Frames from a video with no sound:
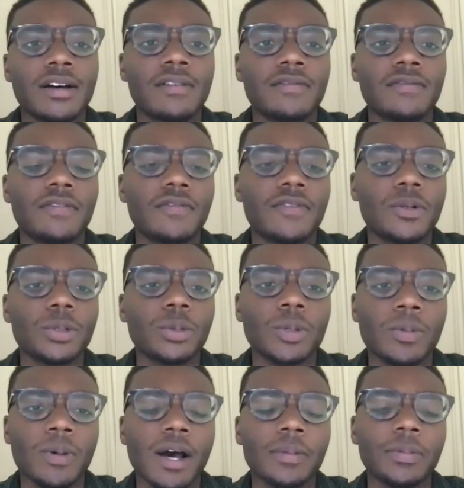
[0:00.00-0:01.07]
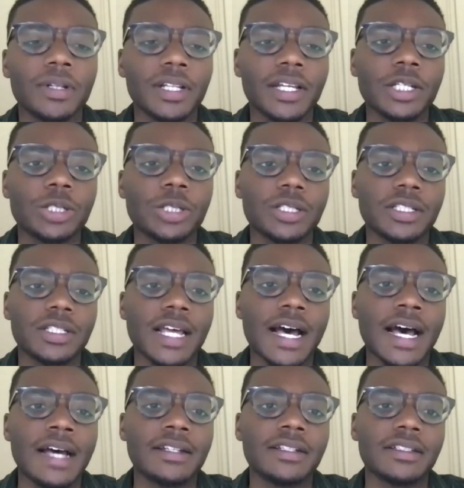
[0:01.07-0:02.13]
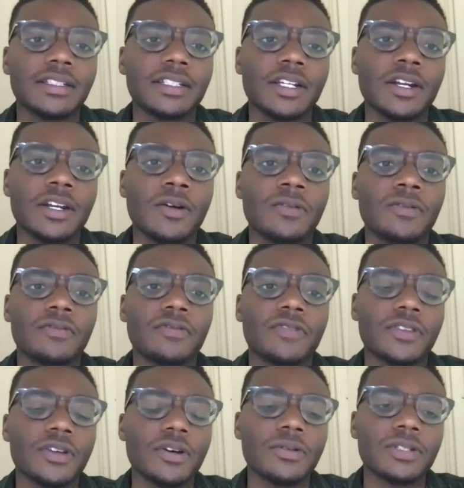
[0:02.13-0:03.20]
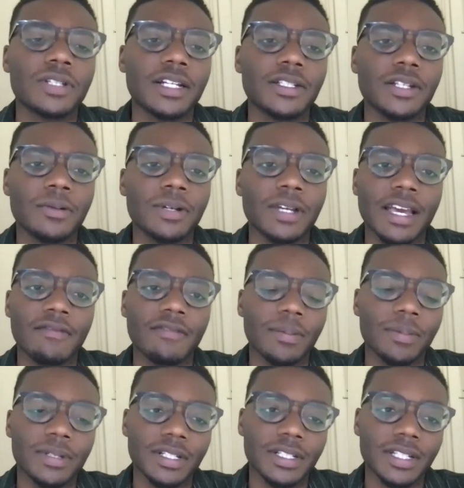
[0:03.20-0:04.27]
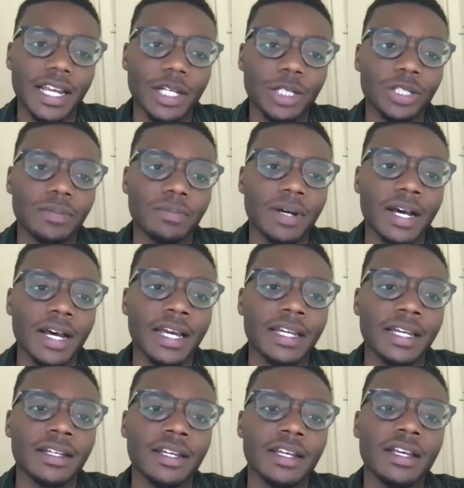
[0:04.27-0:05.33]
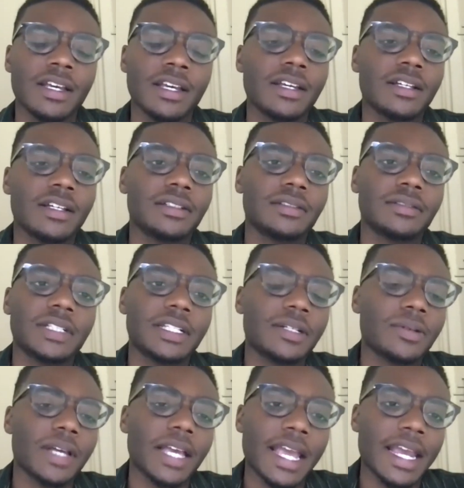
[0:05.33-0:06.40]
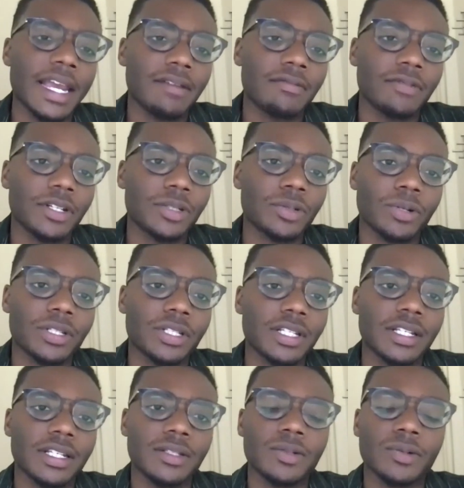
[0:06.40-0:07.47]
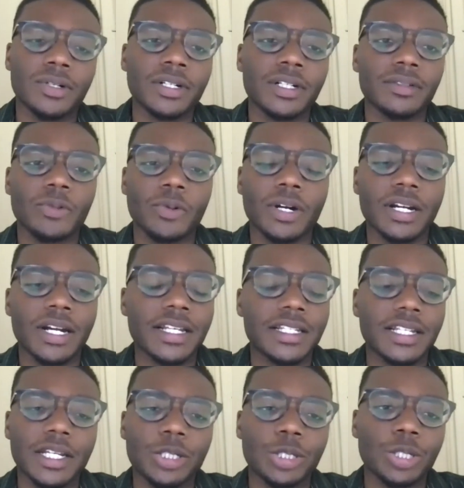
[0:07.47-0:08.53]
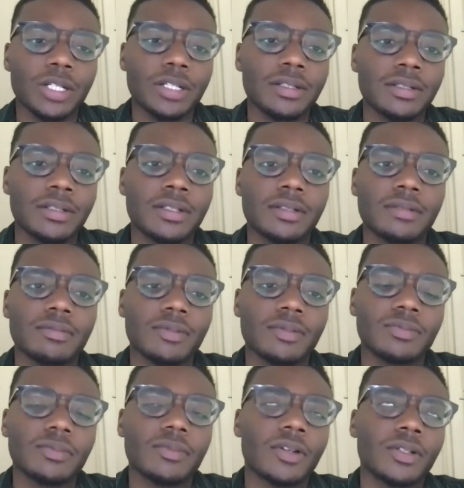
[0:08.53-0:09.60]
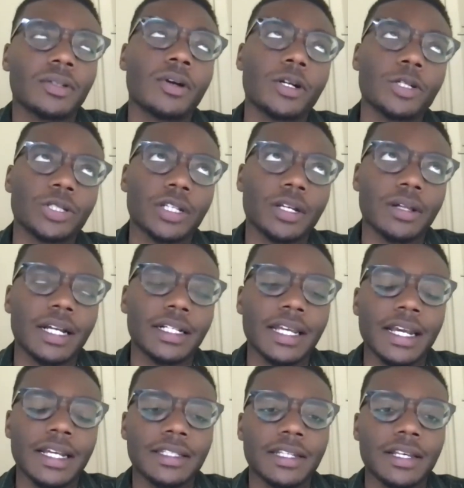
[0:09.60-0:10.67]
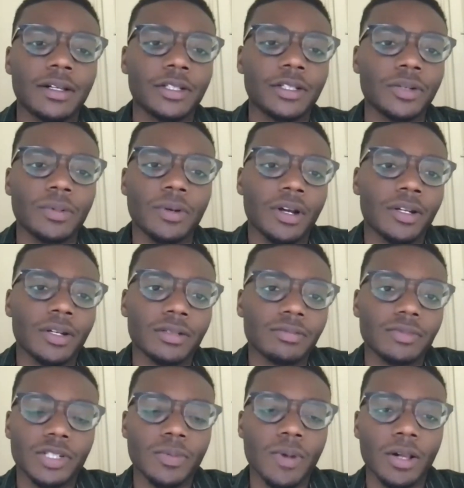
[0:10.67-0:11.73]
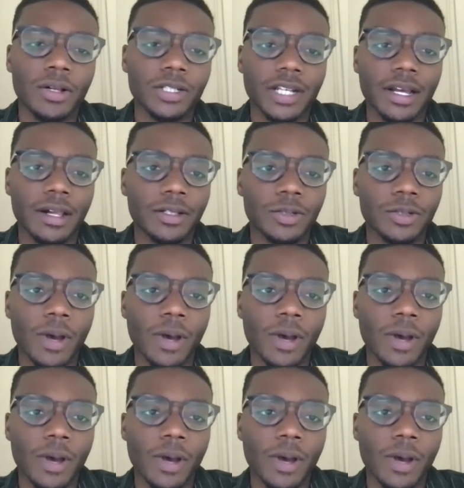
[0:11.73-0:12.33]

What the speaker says: of vulnerable populations that, for those that don't get representation by legal aid resources or organizations on a large scale like the ACLU, but on a smaller scale as